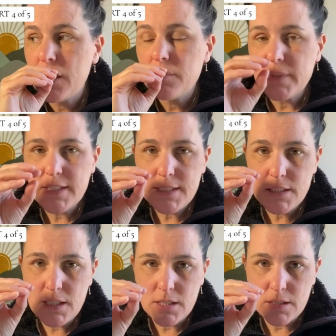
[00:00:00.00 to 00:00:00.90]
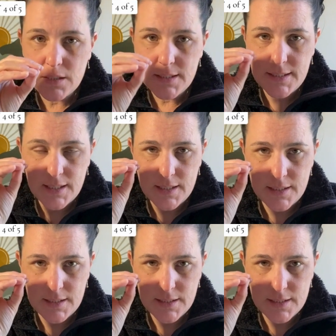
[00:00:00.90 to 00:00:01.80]
Melissa Tiers
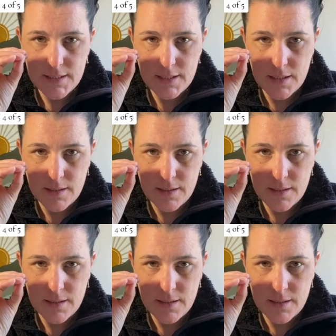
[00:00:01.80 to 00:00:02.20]
does